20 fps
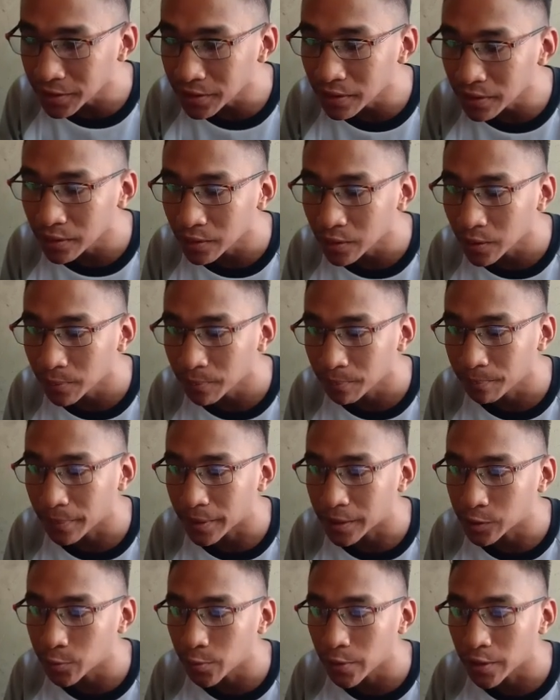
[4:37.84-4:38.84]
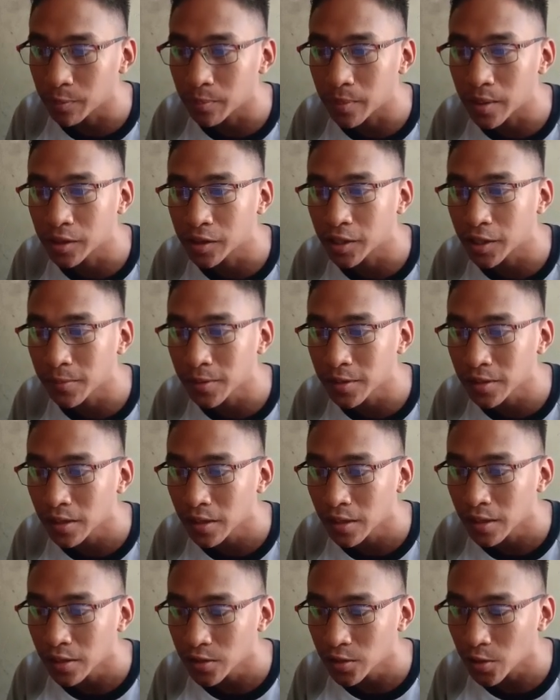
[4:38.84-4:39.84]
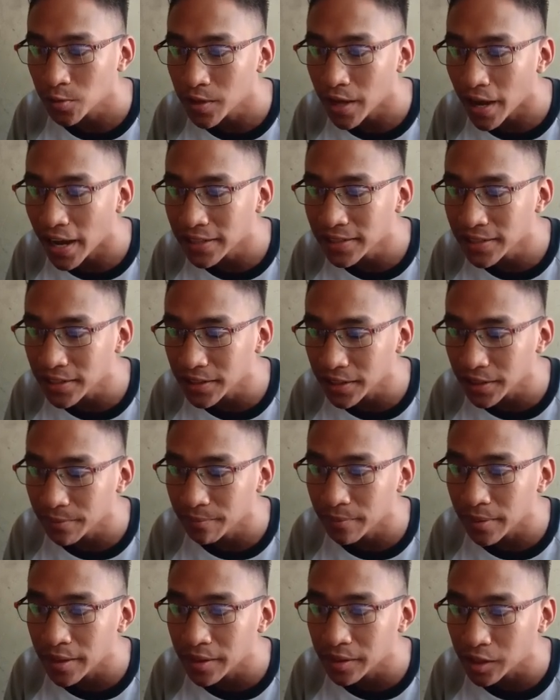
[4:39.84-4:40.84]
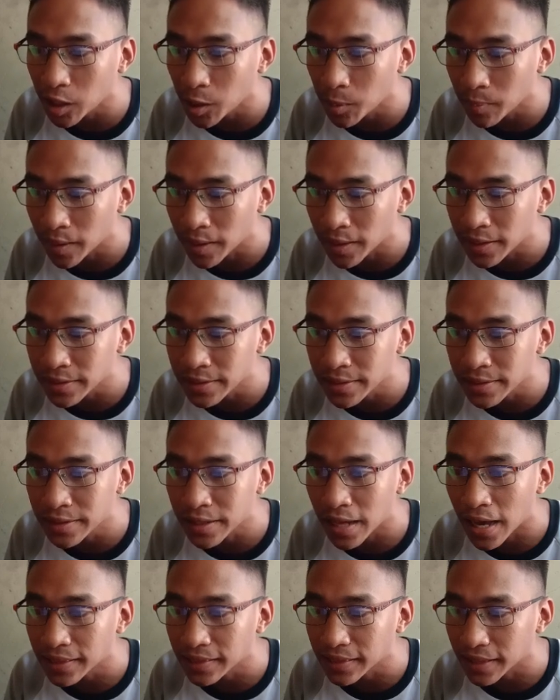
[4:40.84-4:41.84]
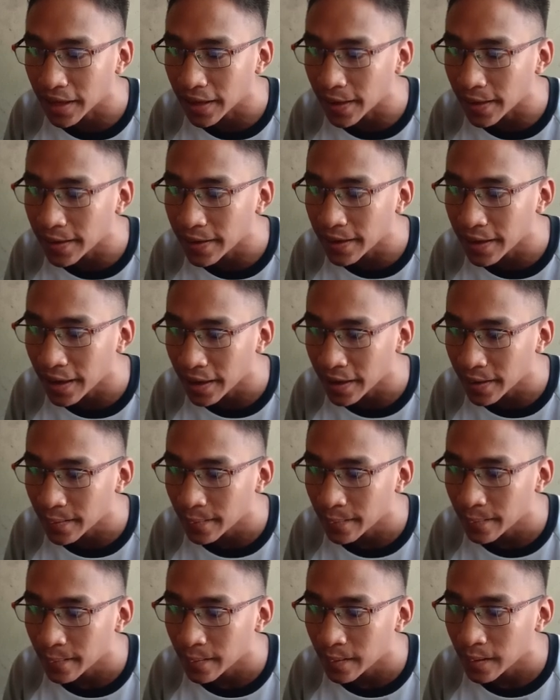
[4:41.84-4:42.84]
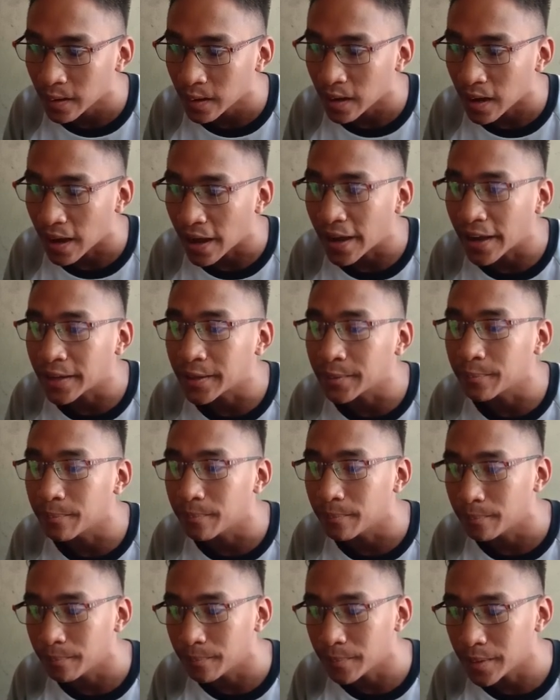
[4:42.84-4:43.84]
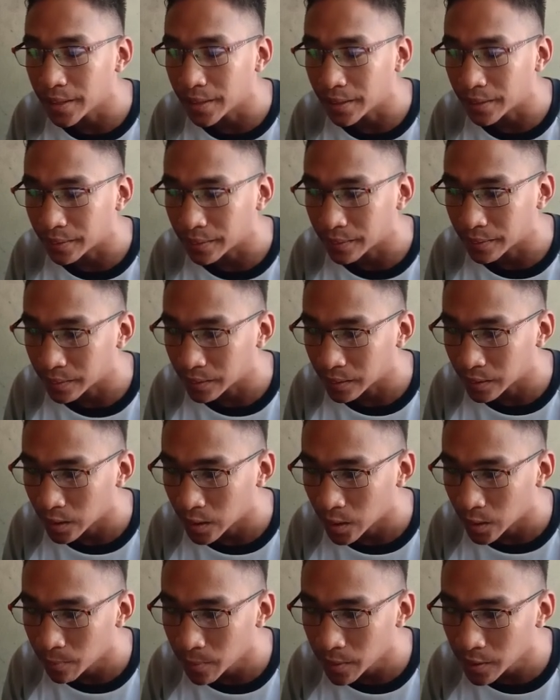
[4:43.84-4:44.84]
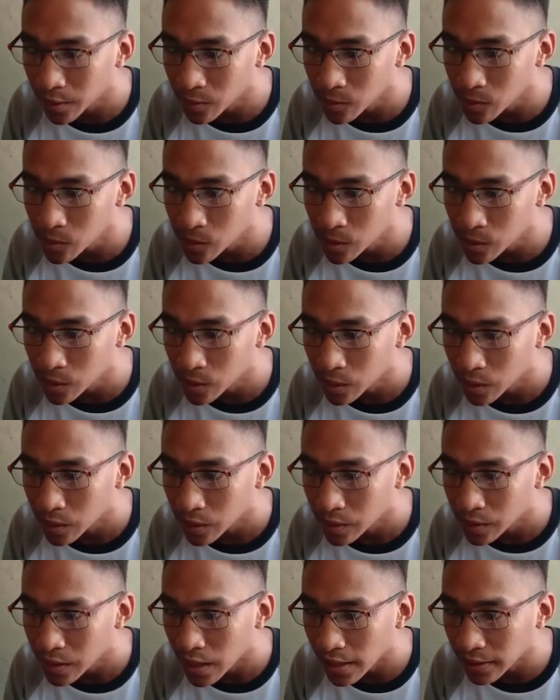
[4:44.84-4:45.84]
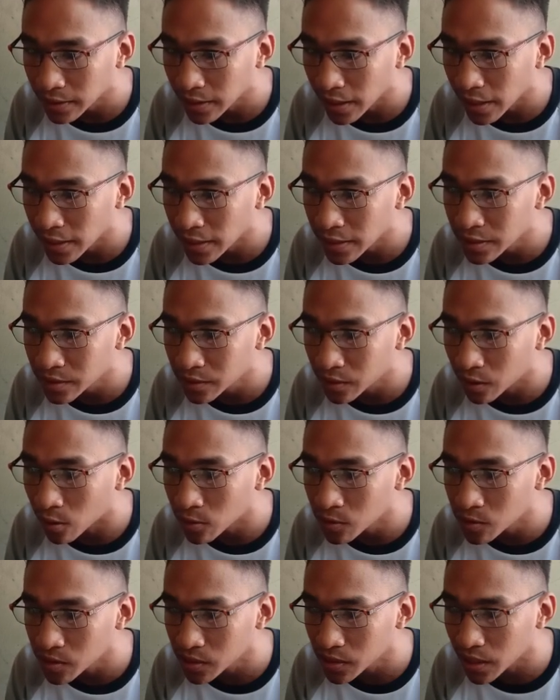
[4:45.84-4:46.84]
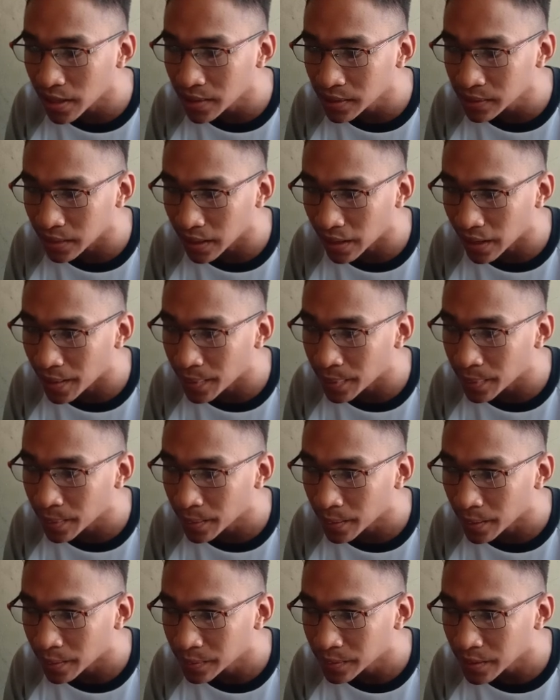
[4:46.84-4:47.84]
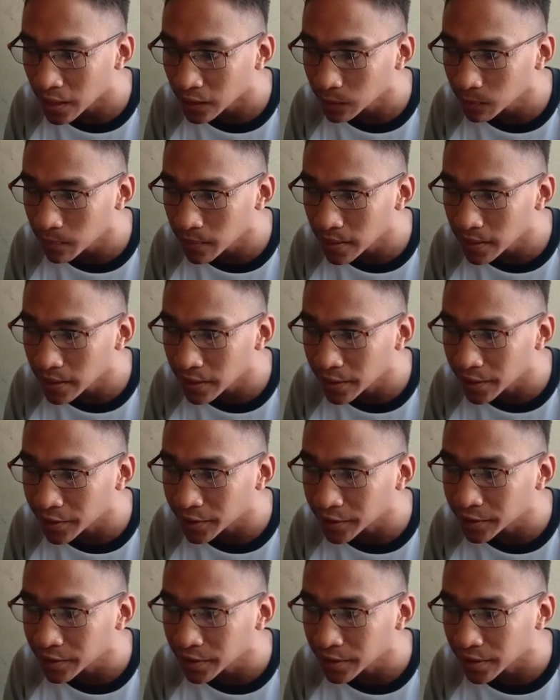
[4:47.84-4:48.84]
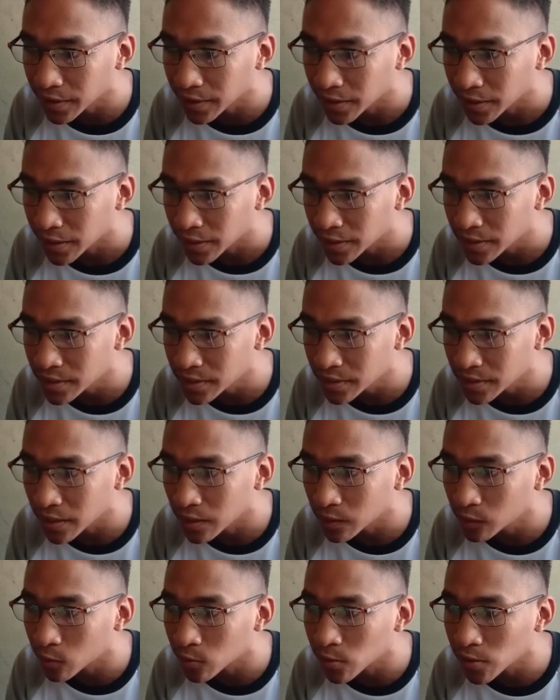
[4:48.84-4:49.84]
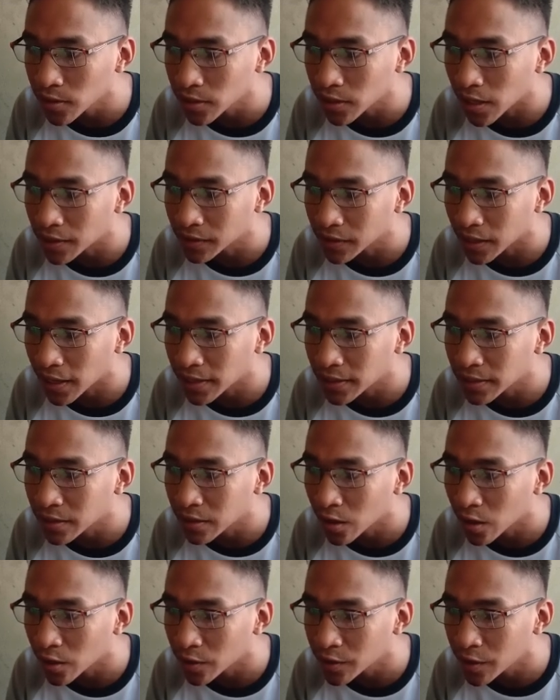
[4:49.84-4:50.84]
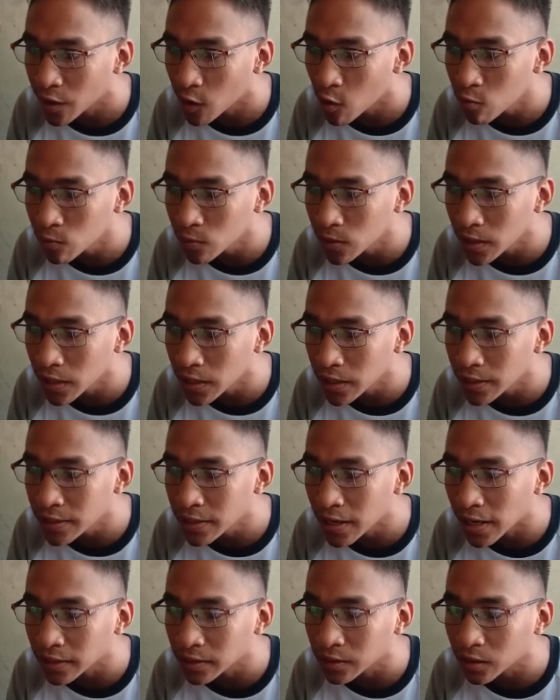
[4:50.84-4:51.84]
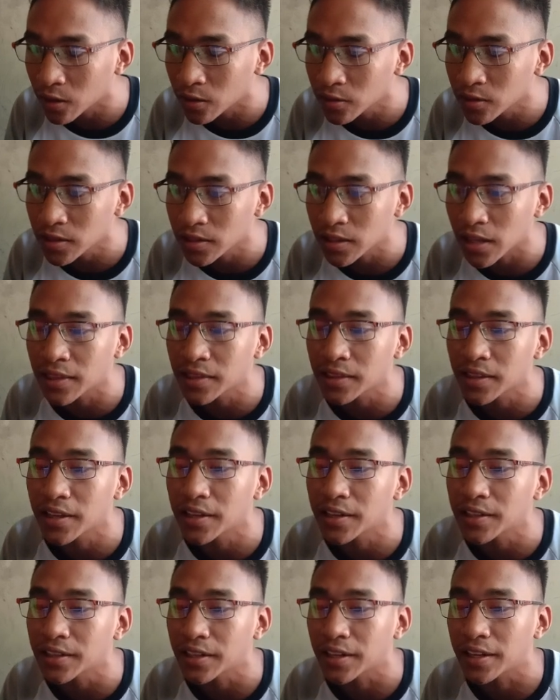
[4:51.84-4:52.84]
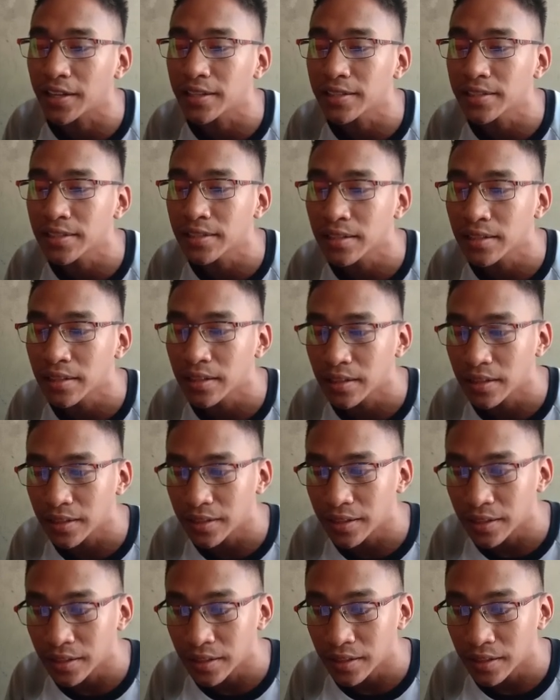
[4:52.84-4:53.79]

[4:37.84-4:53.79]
paired with min terms. So the answer in min term is not a and b, because not a is constant and not b here is still constant, and the only not constant here is